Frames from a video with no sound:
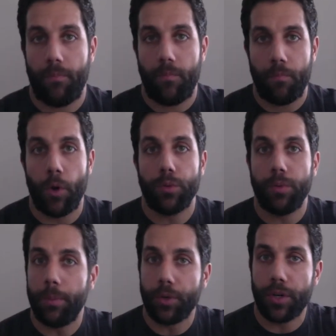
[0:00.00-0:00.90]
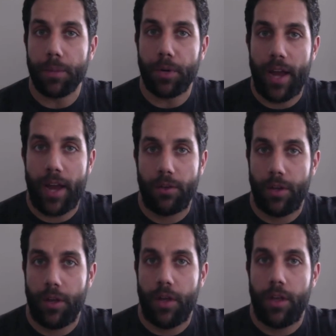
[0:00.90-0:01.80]
Most people are going to burn out.
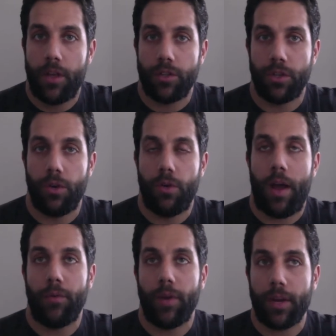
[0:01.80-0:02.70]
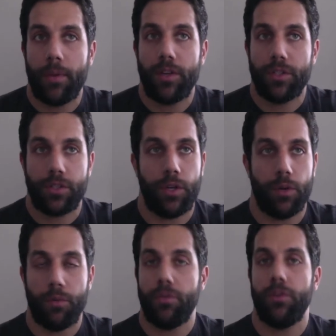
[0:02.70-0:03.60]
So I'd recommend just,
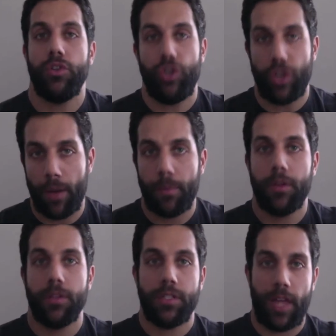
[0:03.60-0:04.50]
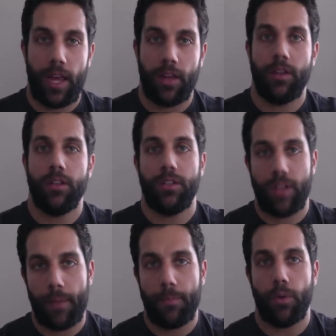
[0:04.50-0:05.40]
jump, stand,
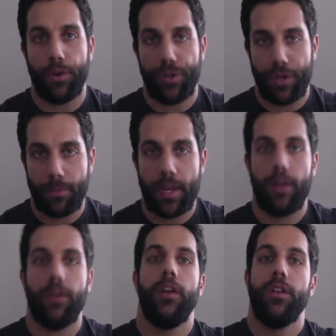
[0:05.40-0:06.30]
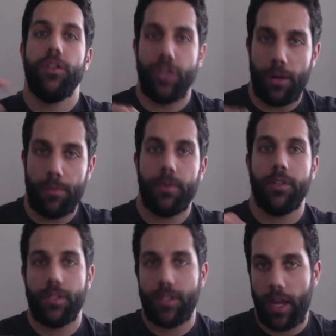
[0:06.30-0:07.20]
step, or jump down, jump,
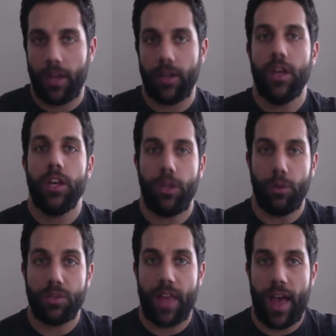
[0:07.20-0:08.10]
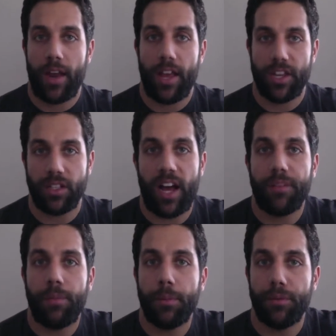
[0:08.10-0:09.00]
stand. Use that, as a lot
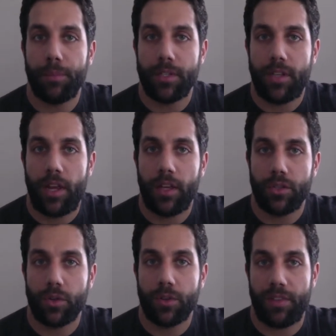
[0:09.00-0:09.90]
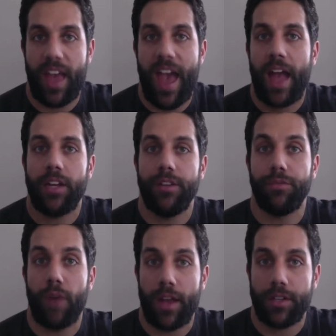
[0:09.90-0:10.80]
of people have been saying, as sort of the
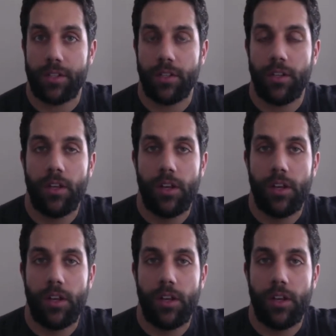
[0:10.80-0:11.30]
active rest.